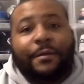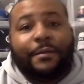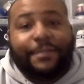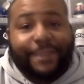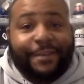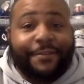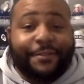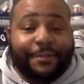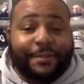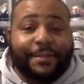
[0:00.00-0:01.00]
Tinker
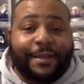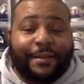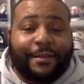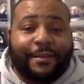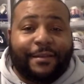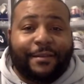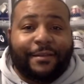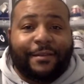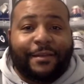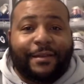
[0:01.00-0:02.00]
took this idea
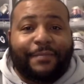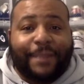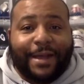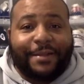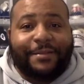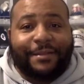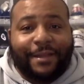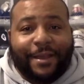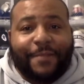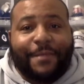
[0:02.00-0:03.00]
and applied it to the
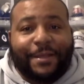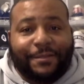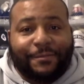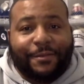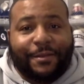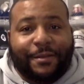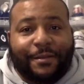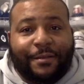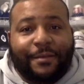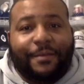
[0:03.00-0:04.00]
Air Max 1,
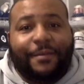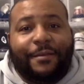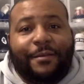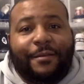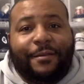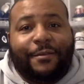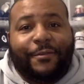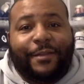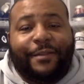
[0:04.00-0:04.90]
creating the